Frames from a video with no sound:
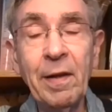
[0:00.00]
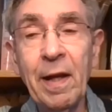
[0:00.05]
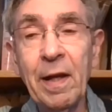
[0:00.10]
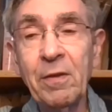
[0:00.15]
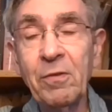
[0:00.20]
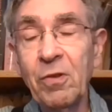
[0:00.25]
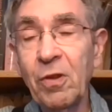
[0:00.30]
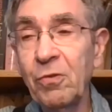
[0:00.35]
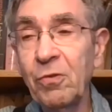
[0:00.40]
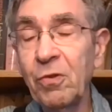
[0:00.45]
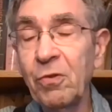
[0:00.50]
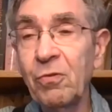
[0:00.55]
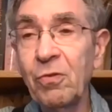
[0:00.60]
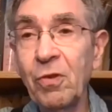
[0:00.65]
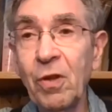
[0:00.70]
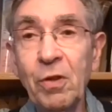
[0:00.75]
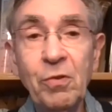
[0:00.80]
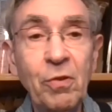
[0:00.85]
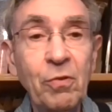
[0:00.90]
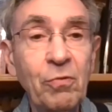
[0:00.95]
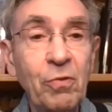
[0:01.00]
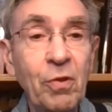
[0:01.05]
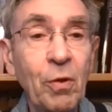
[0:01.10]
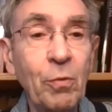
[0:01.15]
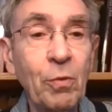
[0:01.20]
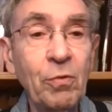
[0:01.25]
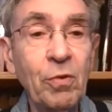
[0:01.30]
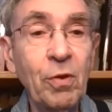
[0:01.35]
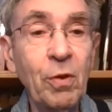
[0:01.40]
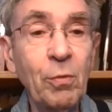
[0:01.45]
that such and such and
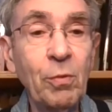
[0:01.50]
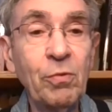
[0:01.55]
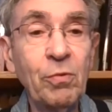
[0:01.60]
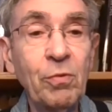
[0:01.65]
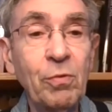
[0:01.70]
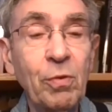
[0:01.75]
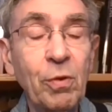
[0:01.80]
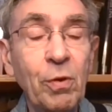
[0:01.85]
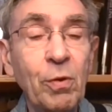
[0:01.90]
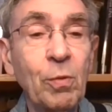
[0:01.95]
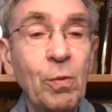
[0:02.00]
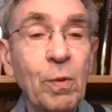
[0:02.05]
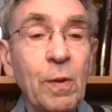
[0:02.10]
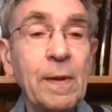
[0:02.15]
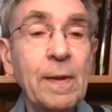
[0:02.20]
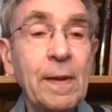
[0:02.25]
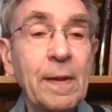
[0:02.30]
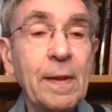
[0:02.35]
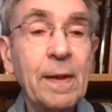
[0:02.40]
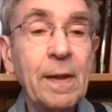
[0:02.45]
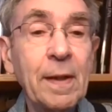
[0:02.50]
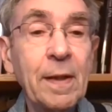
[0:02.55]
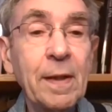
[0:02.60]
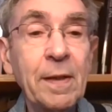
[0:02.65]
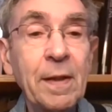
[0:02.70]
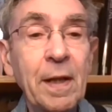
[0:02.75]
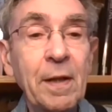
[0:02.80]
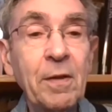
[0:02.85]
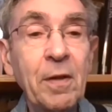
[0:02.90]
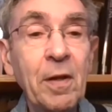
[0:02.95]
so is true,
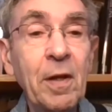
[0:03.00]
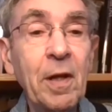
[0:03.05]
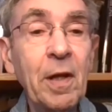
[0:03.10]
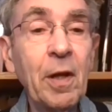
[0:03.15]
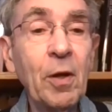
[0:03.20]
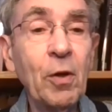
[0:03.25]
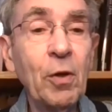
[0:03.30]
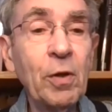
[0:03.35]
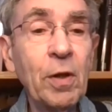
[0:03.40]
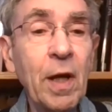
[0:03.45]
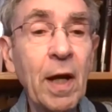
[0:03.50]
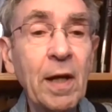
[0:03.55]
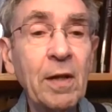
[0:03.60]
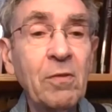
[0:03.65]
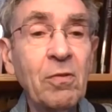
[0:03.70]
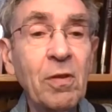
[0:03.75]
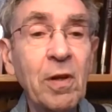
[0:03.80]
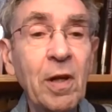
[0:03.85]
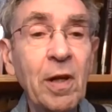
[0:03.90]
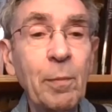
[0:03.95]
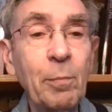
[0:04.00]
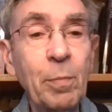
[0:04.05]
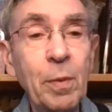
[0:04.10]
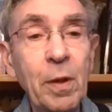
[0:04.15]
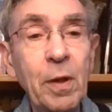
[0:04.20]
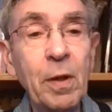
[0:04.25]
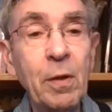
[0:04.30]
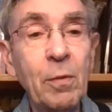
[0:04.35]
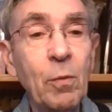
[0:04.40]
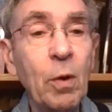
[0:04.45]
that you need a good night's sleep,
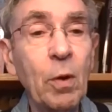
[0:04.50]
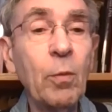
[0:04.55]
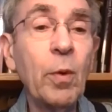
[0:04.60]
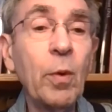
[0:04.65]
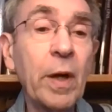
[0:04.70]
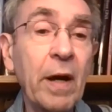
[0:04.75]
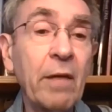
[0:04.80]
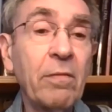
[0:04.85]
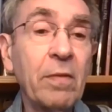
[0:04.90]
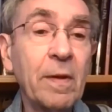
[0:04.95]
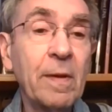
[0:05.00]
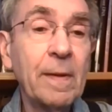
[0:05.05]
you know, or whatever.